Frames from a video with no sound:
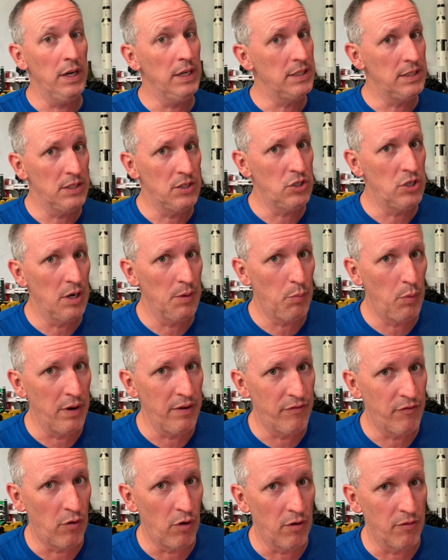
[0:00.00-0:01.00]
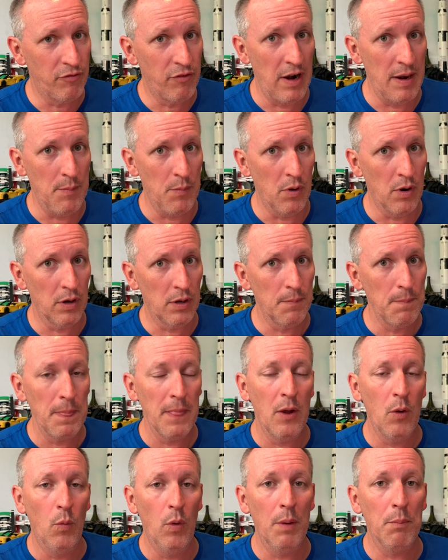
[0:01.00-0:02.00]
is the SharePoint framework,
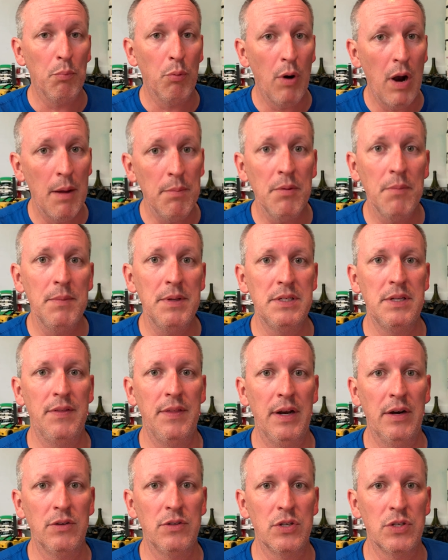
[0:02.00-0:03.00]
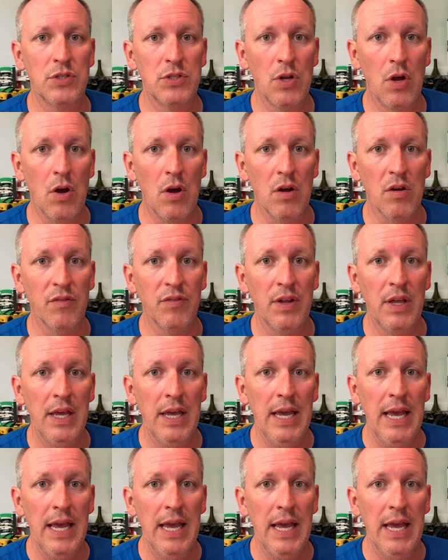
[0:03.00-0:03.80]
what problem is it there to solve,